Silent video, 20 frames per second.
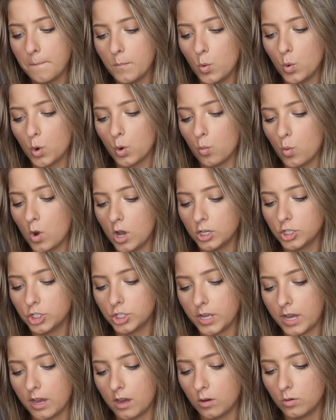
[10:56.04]
more
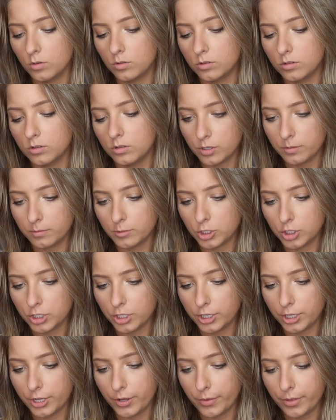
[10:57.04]
washed out. So I'm just
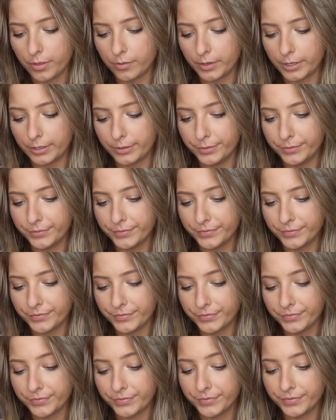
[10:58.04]
gonna go through
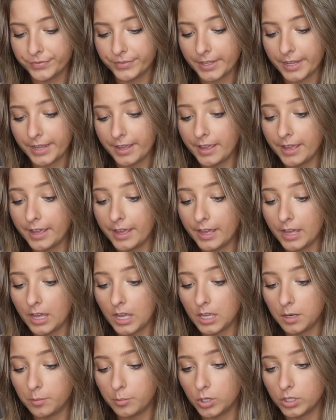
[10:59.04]

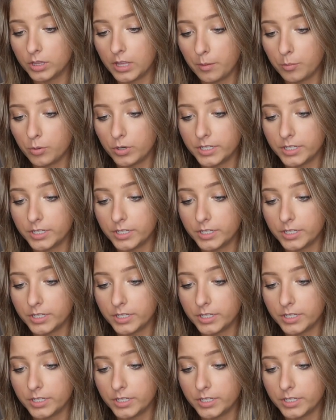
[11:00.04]
and put that